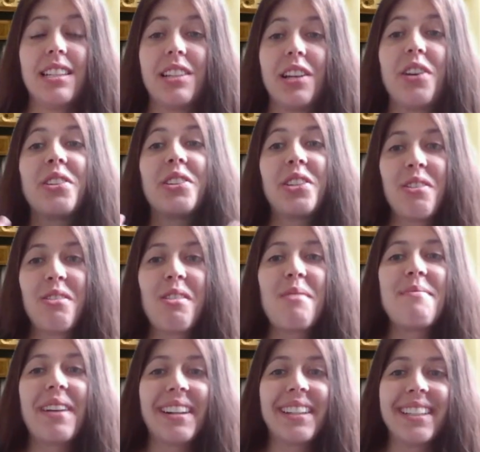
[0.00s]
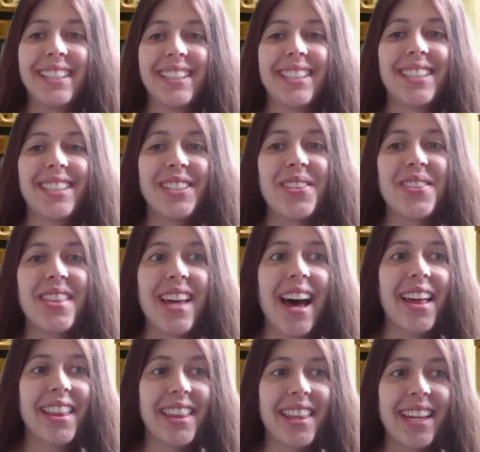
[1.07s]
going to remind us to do that
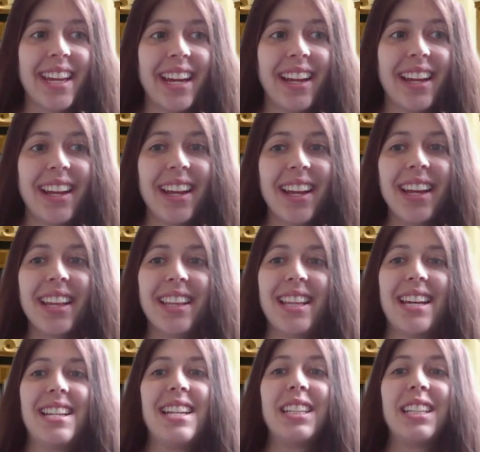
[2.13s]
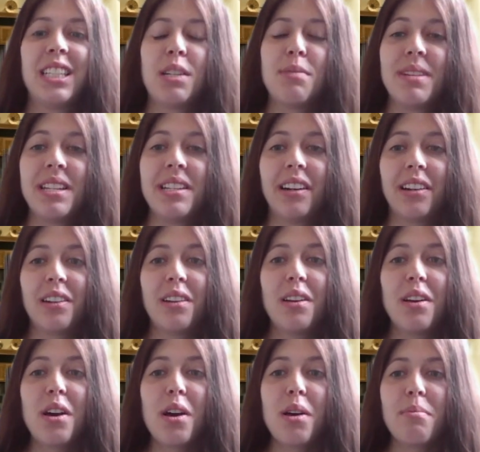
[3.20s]
thing that needs to be done
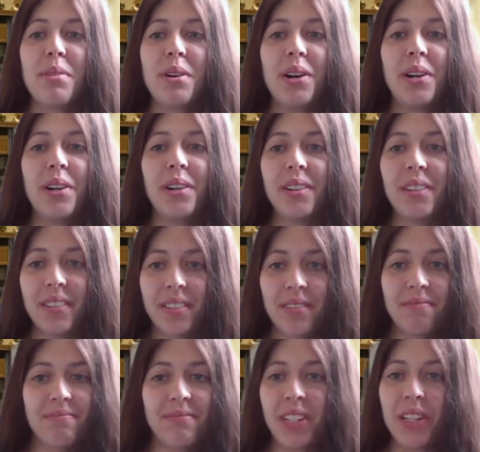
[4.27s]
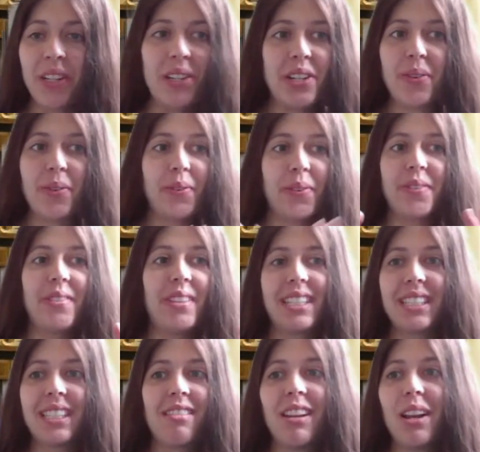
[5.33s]
but you know you don't
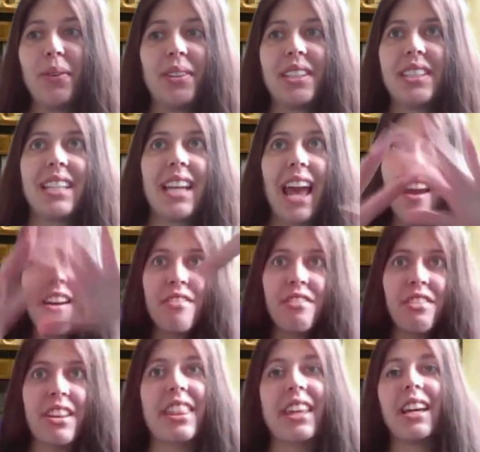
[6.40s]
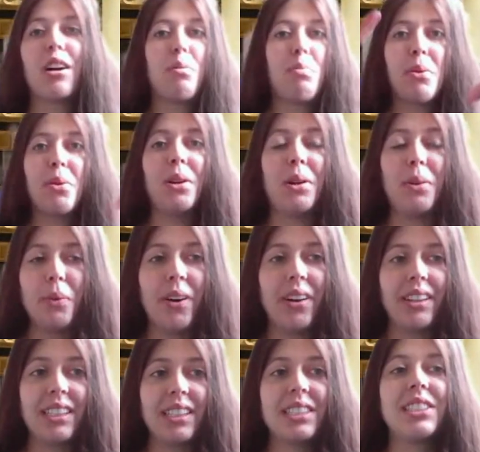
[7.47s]
necessarily want to see everything up all at
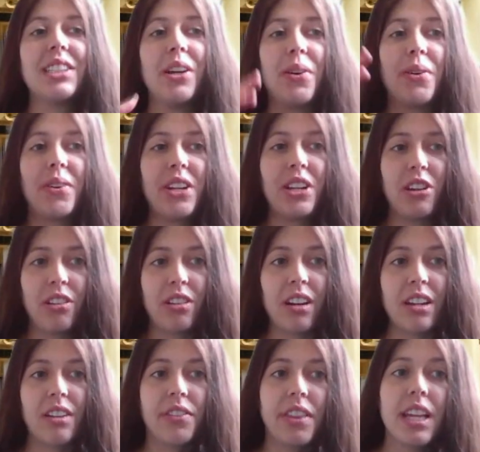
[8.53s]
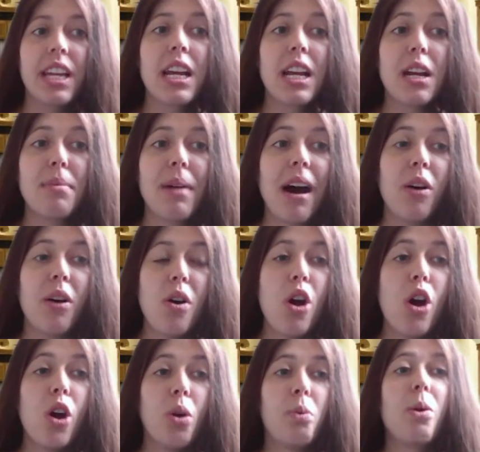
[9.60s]
once so you know kind of thinking about
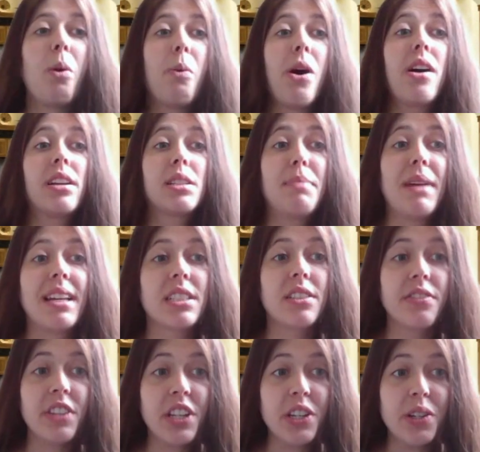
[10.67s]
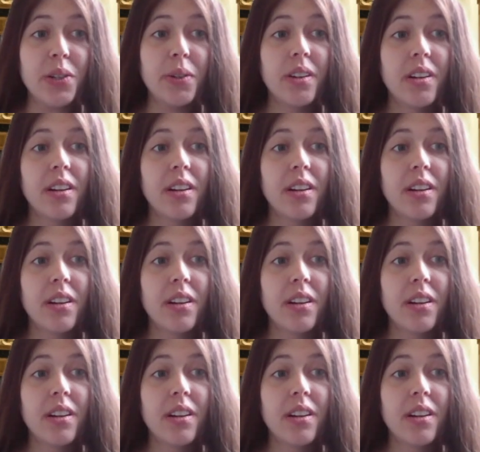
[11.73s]
what works best for you